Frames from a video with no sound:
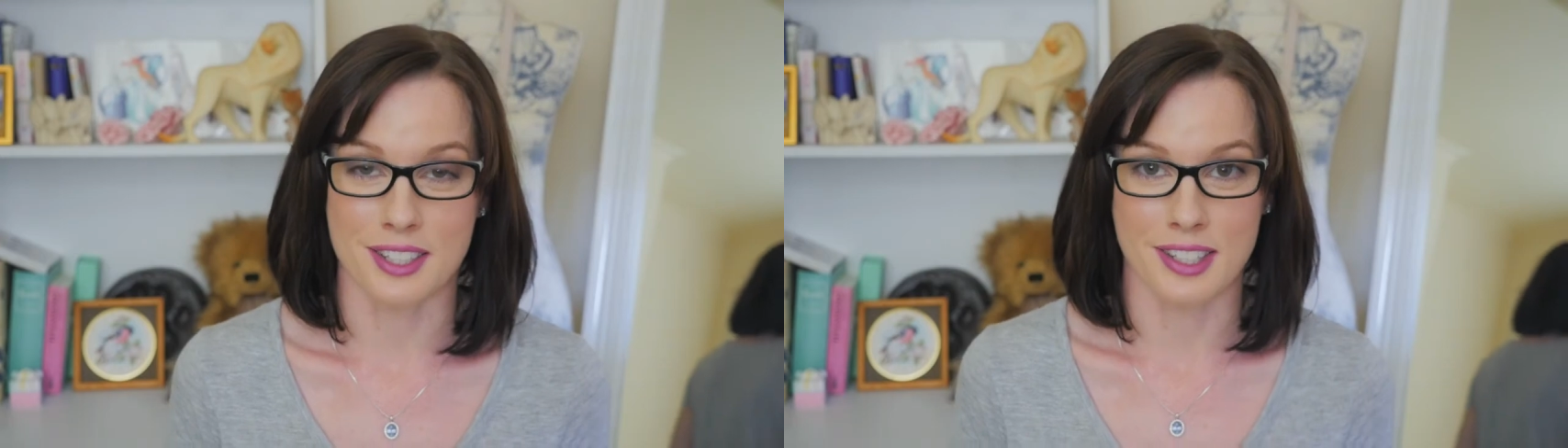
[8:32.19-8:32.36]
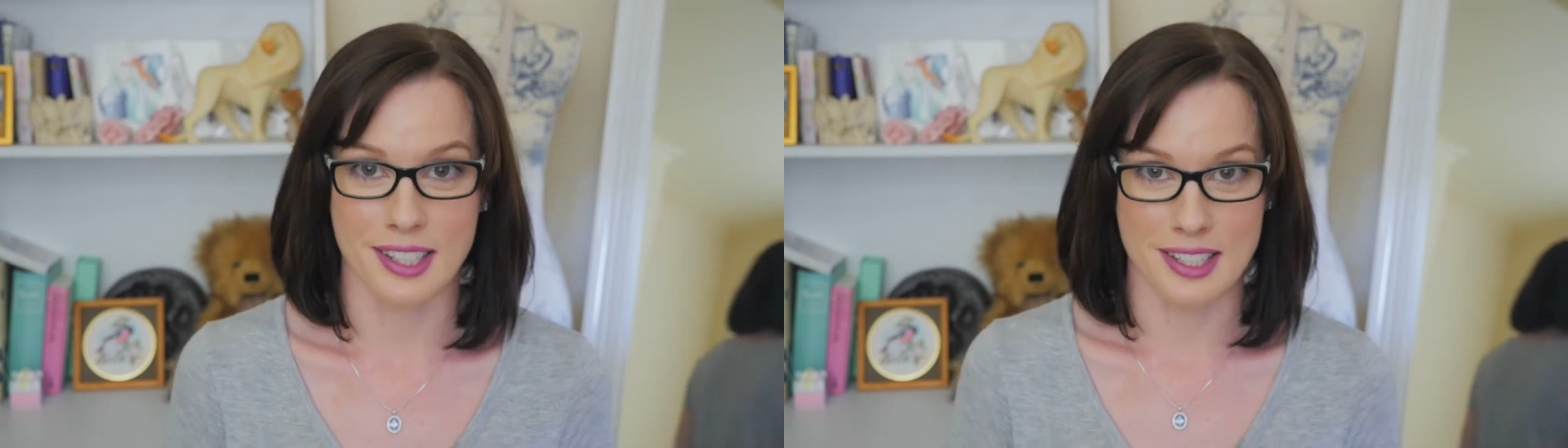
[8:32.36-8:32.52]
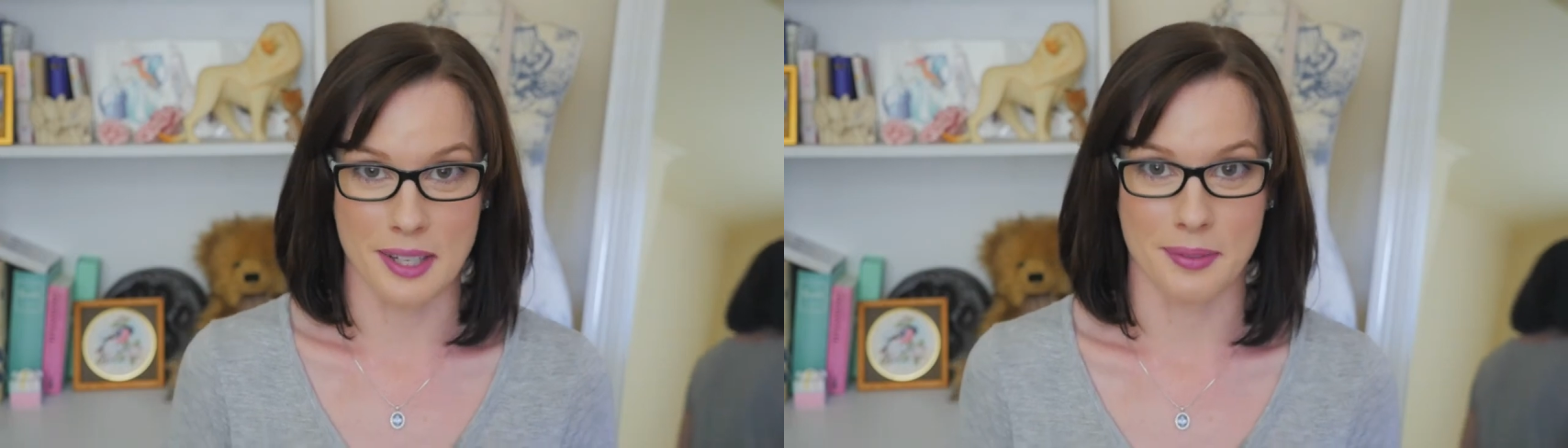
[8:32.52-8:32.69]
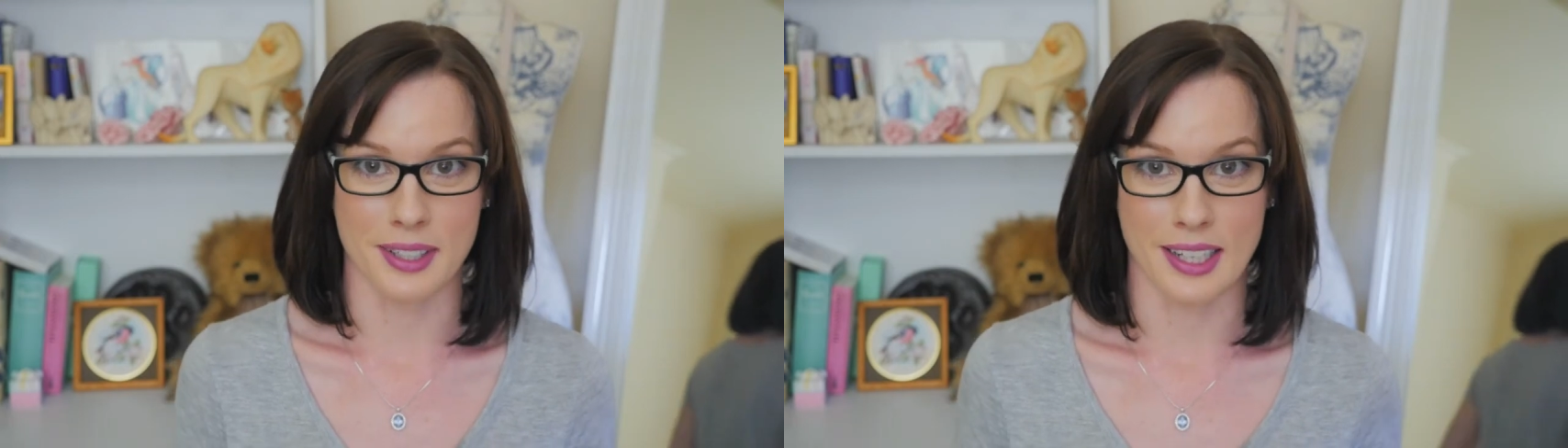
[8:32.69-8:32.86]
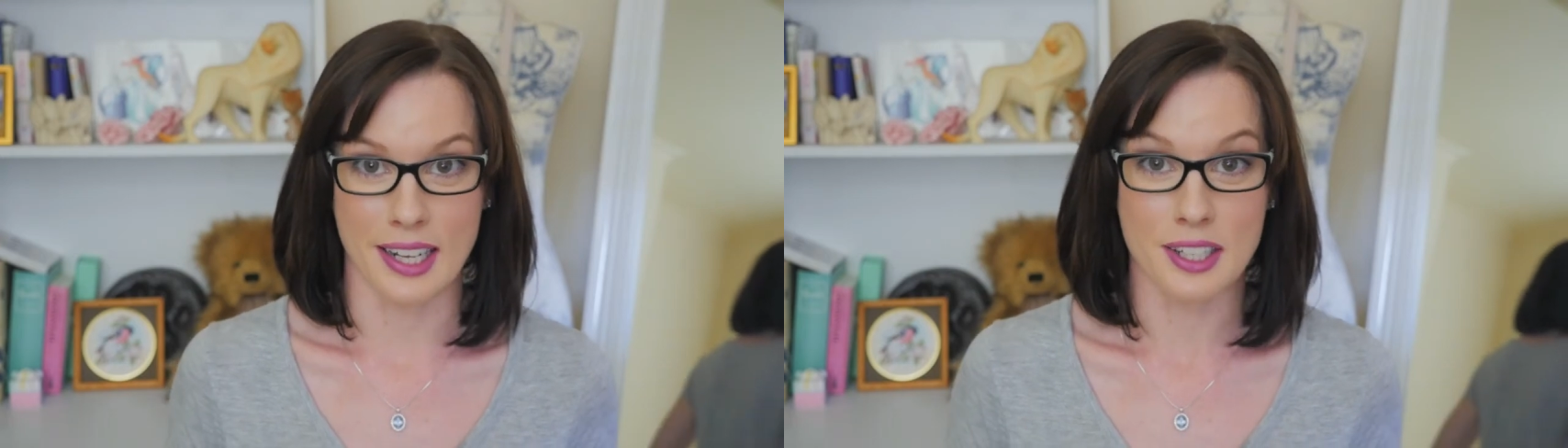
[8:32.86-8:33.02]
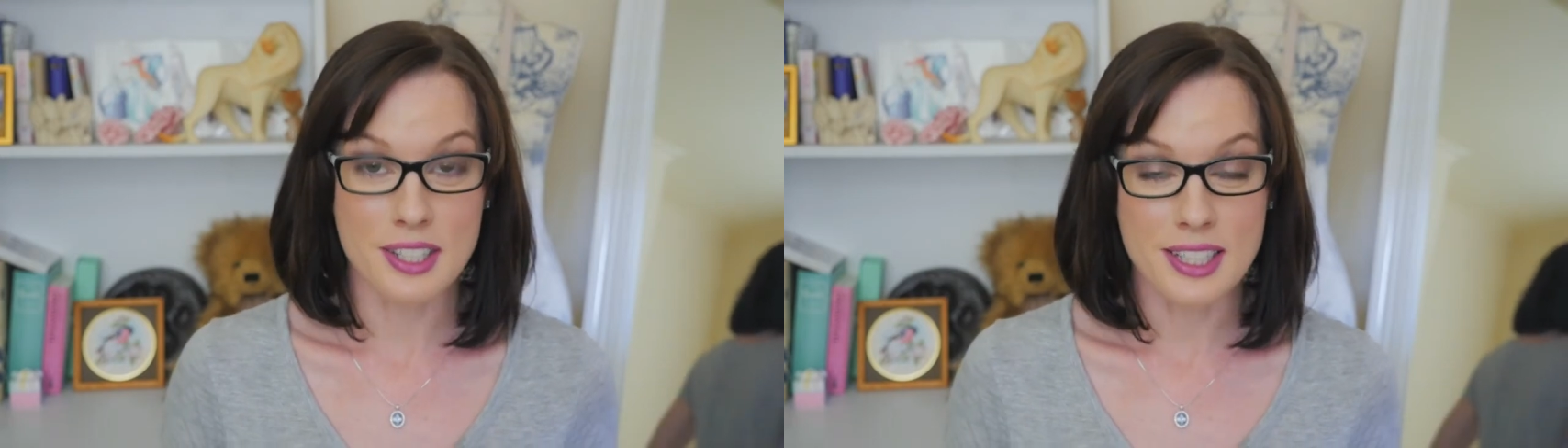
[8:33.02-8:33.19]
So that's something
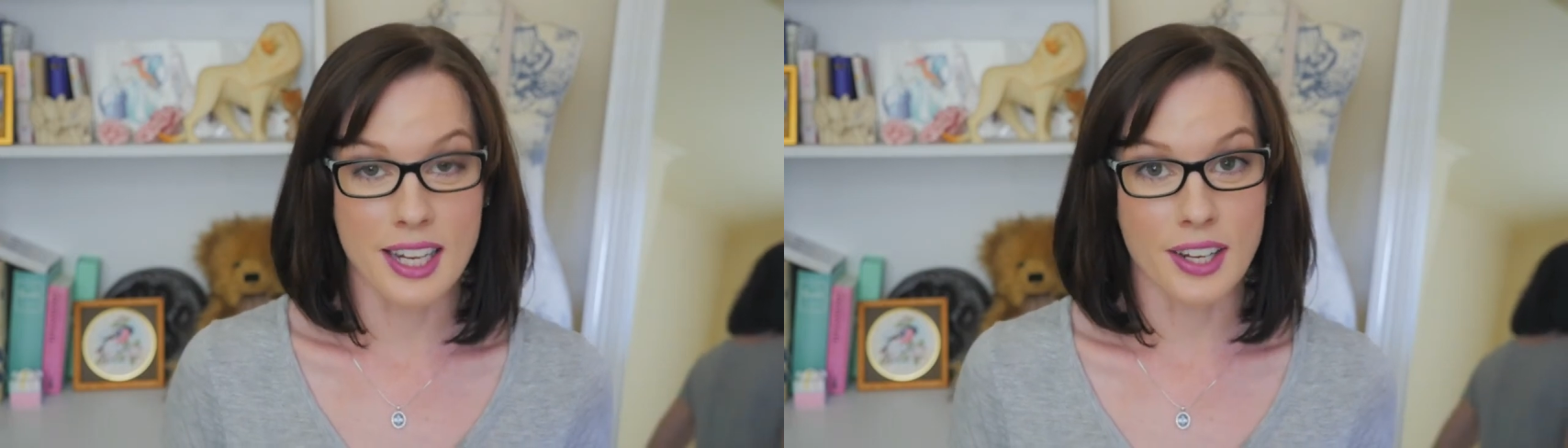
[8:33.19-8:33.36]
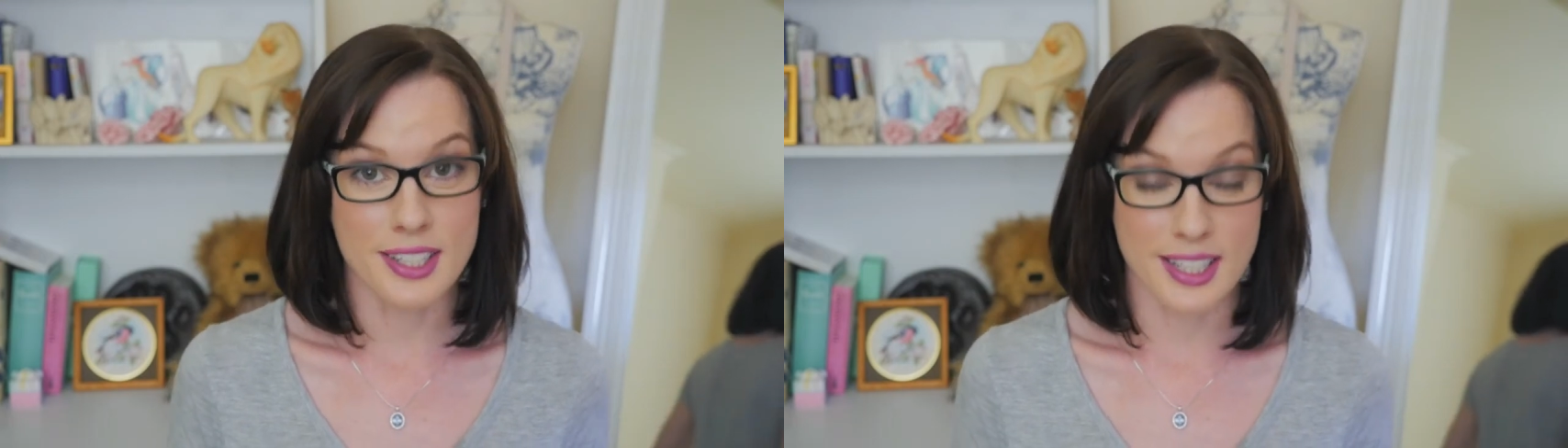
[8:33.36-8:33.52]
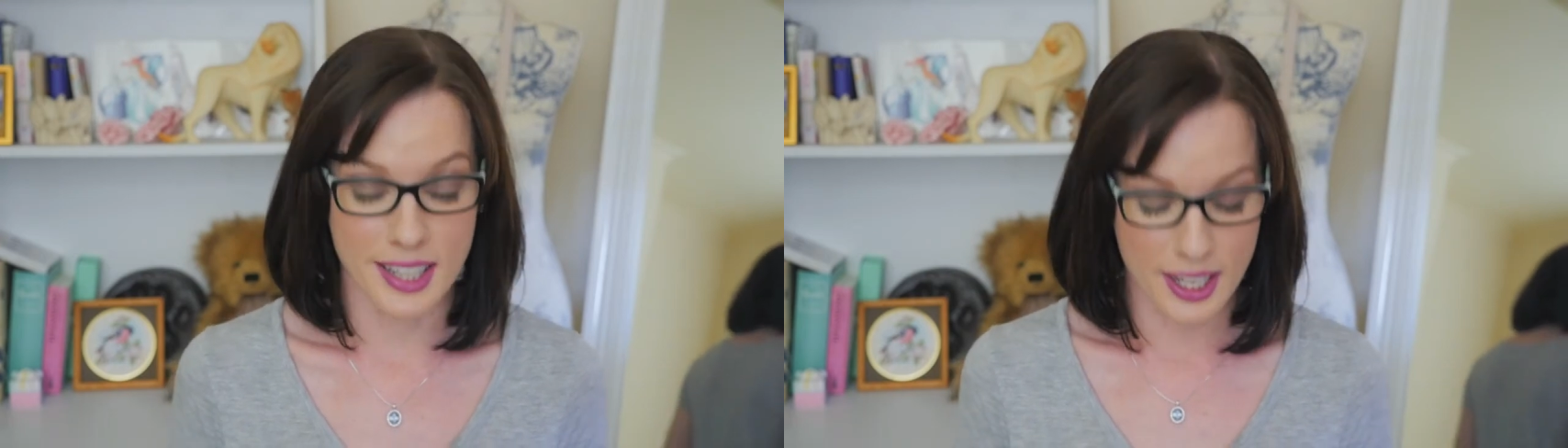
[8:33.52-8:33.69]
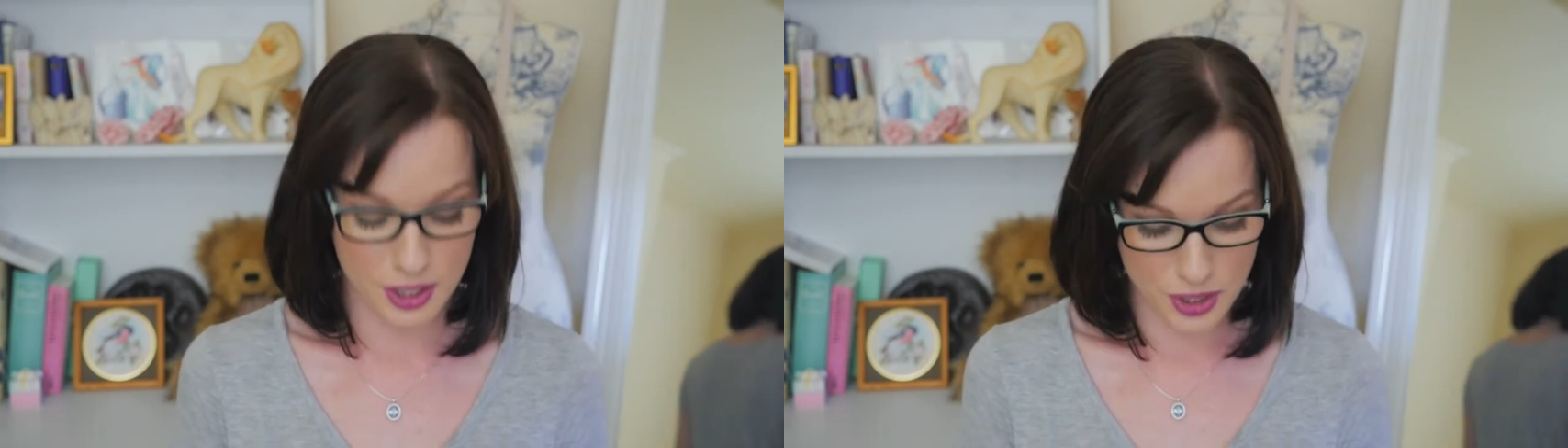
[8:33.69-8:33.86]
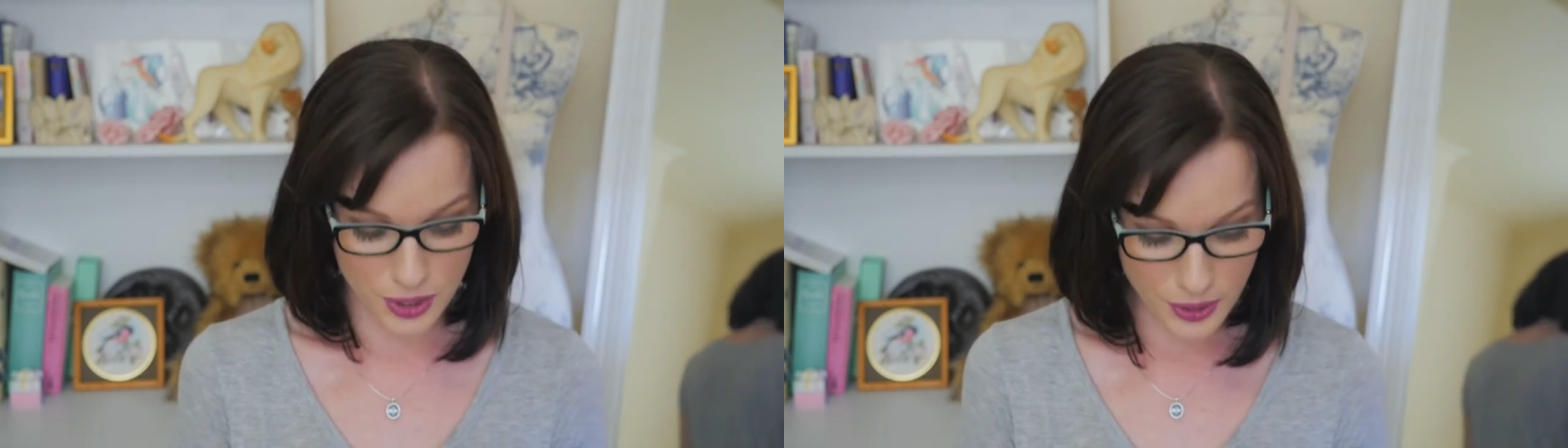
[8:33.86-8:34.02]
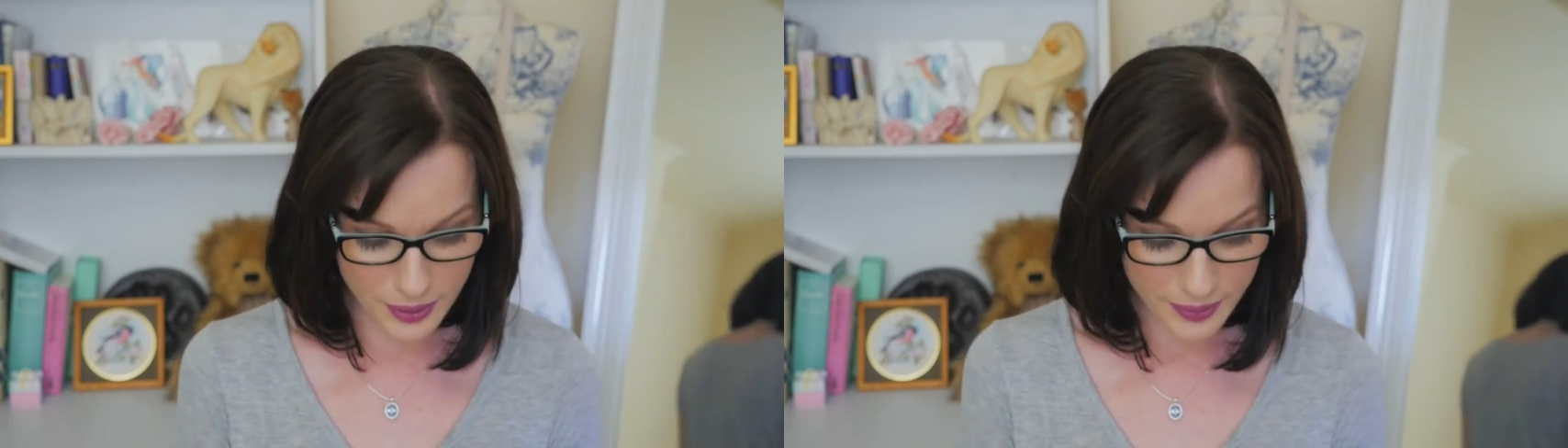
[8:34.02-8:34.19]
else I like to
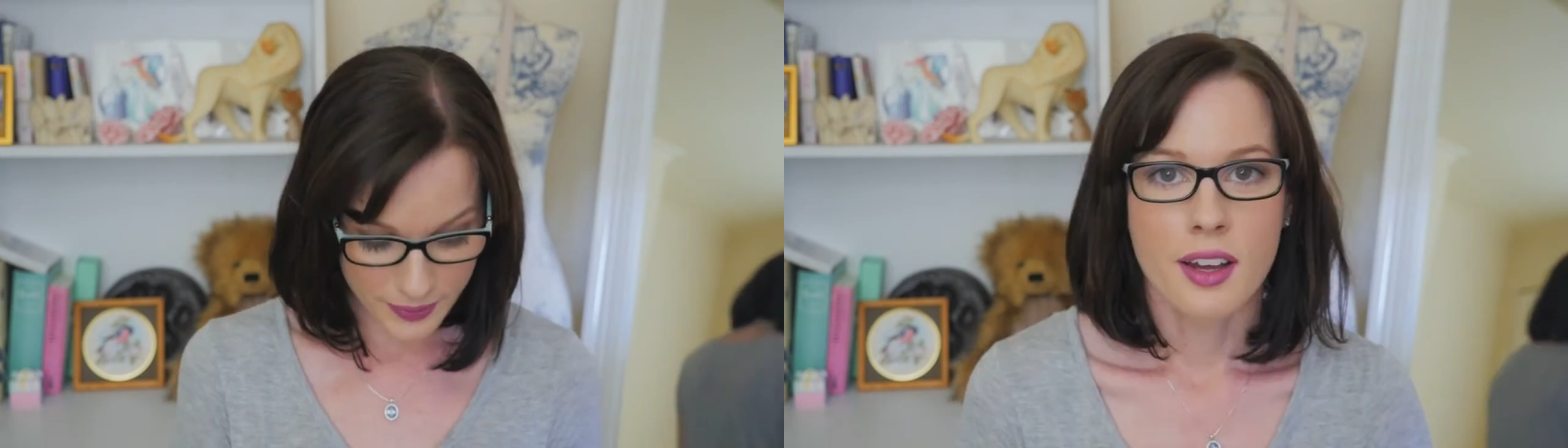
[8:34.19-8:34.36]
do.